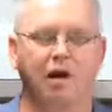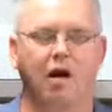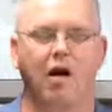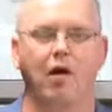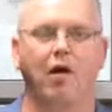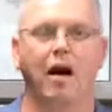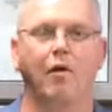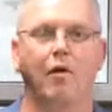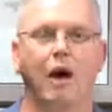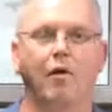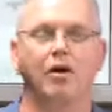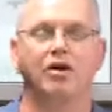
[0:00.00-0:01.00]
All right,
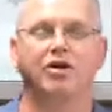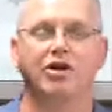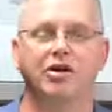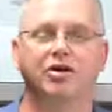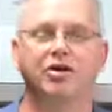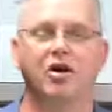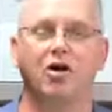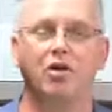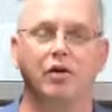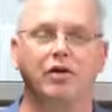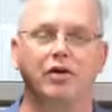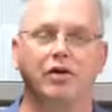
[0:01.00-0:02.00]
well, I want to share a song
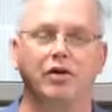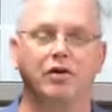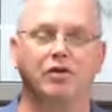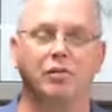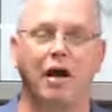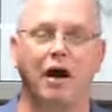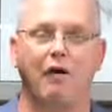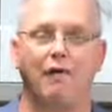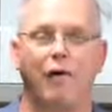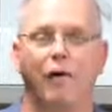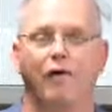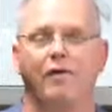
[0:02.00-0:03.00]
with you. It's about
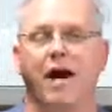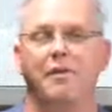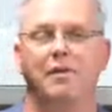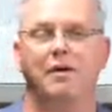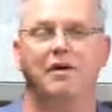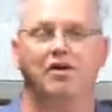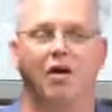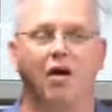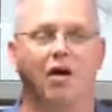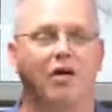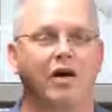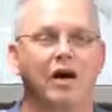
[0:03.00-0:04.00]
four or five minutes
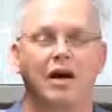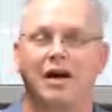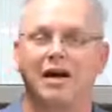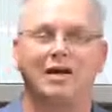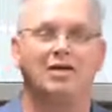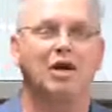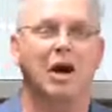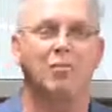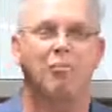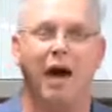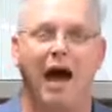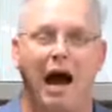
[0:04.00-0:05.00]
long. It is a
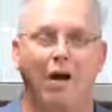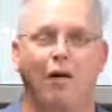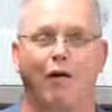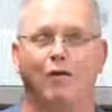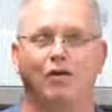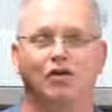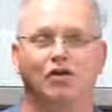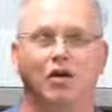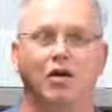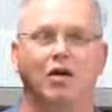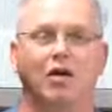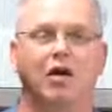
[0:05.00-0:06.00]
powerful
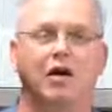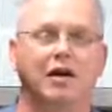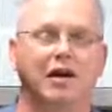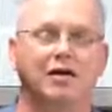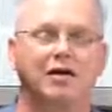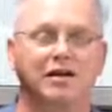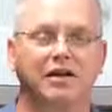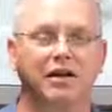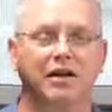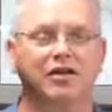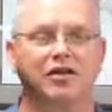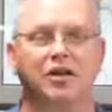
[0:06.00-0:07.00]
song uh, to get
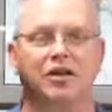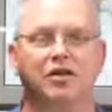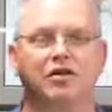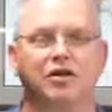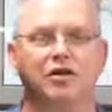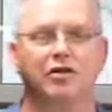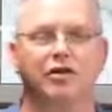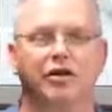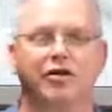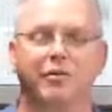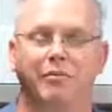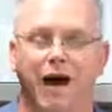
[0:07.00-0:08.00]
us into
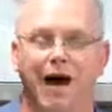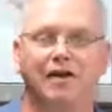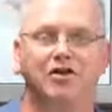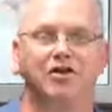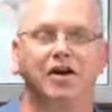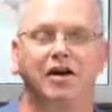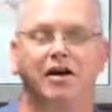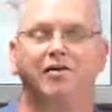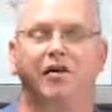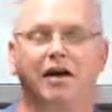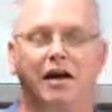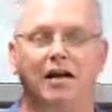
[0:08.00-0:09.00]
the, the mindset
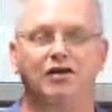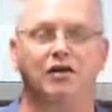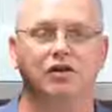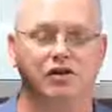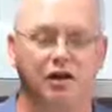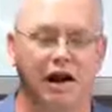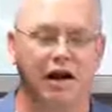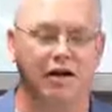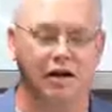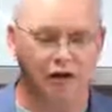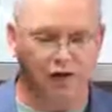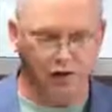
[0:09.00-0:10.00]
of our lesson tonight.
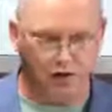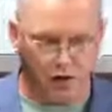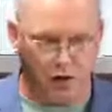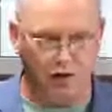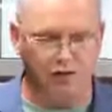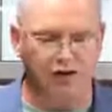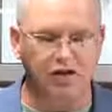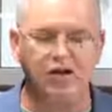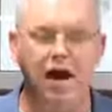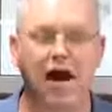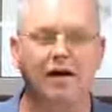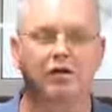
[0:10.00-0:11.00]
The song is
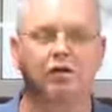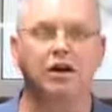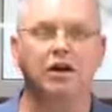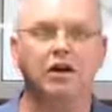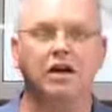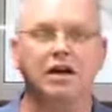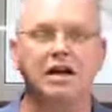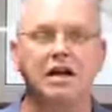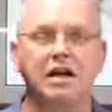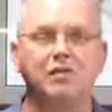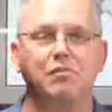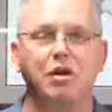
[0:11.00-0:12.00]
entitled,
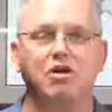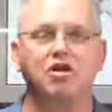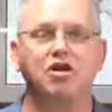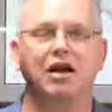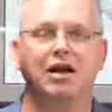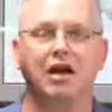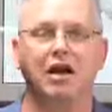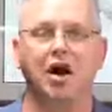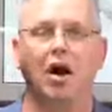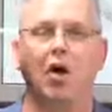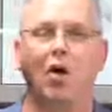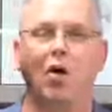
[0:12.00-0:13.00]
Lead Me Gently
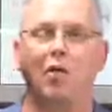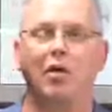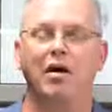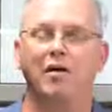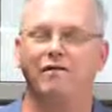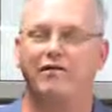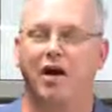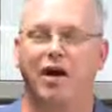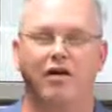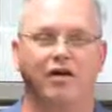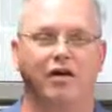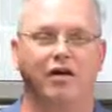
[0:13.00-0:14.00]
Home,
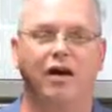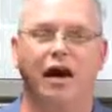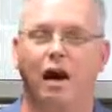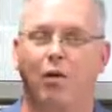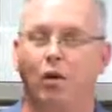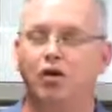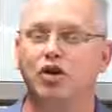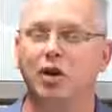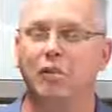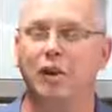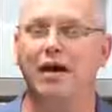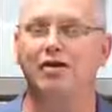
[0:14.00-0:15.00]
Father. And I want you to
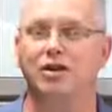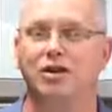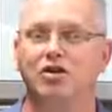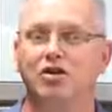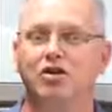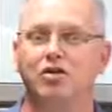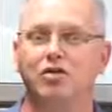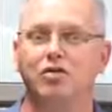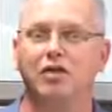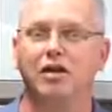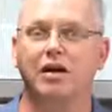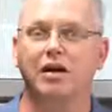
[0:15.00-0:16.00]
pay attention to
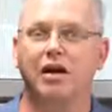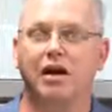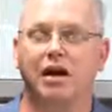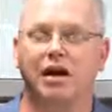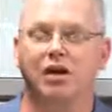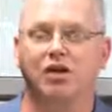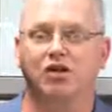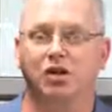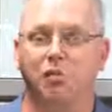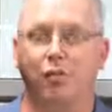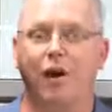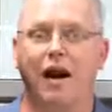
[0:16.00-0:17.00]
the uh,
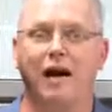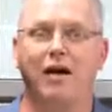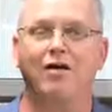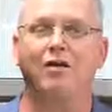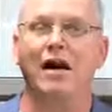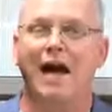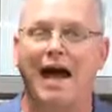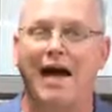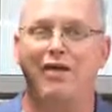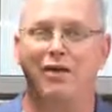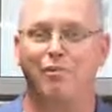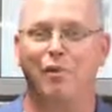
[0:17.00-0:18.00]
soprano
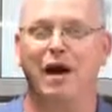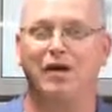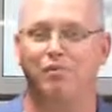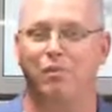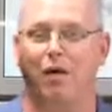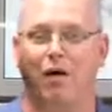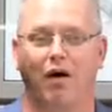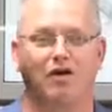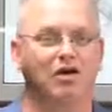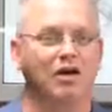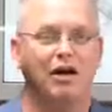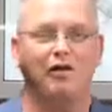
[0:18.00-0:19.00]
and the bass
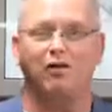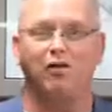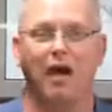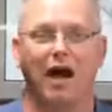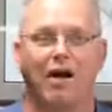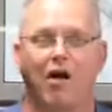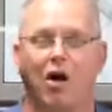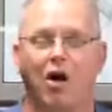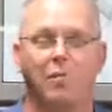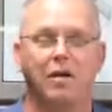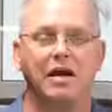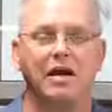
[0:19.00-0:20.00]
parts. If you like
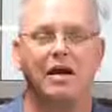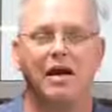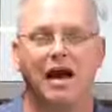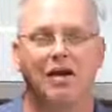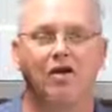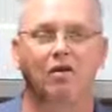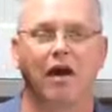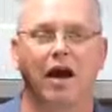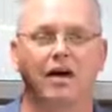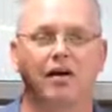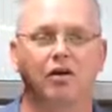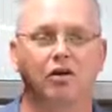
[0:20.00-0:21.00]
harmony and you
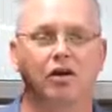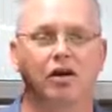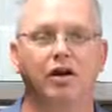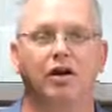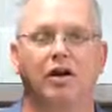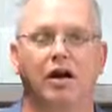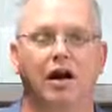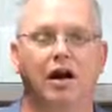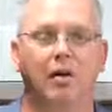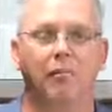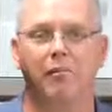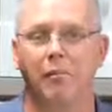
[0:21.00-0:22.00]
like good
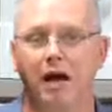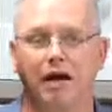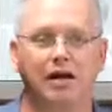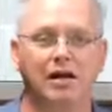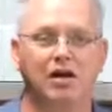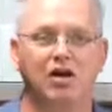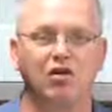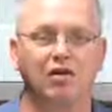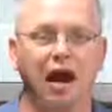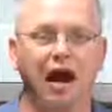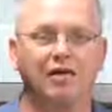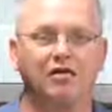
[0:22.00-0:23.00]
uh, melody and you
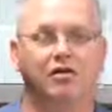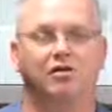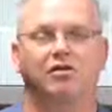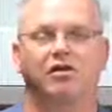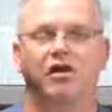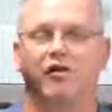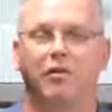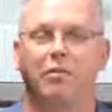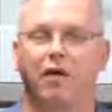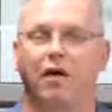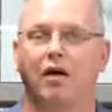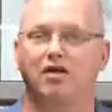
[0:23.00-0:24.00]
like the different
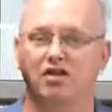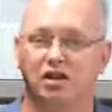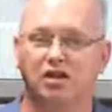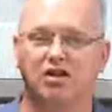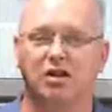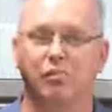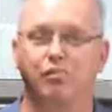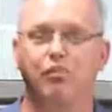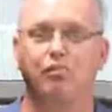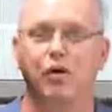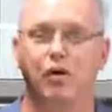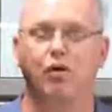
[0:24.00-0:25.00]
parts, this is a
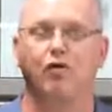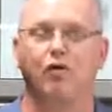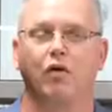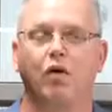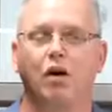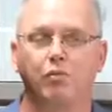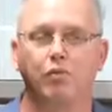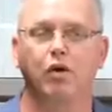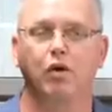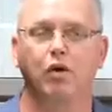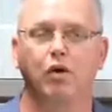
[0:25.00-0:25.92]
beautiful, beautiful